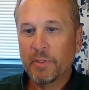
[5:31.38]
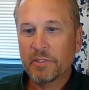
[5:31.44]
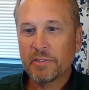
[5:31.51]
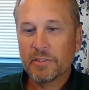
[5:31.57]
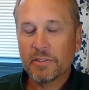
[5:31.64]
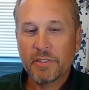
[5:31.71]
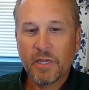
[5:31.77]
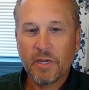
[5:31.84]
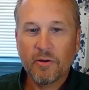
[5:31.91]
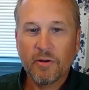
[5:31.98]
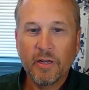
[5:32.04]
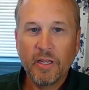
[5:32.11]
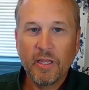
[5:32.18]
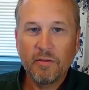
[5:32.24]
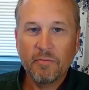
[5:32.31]
business here
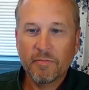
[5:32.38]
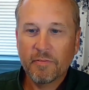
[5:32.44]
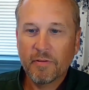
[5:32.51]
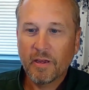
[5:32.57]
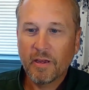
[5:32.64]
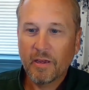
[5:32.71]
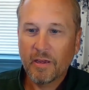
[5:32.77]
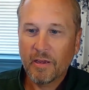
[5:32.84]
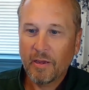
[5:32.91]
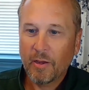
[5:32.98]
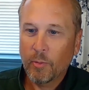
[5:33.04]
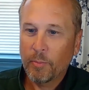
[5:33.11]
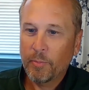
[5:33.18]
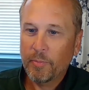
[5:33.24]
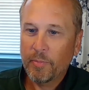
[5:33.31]
at Neeve,
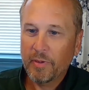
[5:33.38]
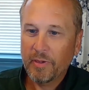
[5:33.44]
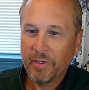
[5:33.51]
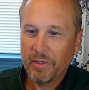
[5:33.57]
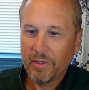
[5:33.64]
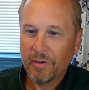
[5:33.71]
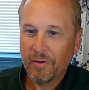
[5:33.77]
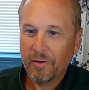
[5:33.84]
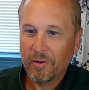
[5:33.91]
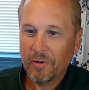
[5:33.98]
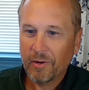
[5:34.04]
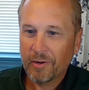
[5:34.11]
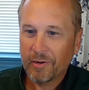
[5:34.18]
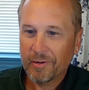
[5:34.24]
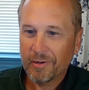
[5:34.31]
helping
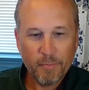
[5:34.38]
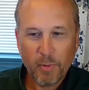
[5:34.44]
our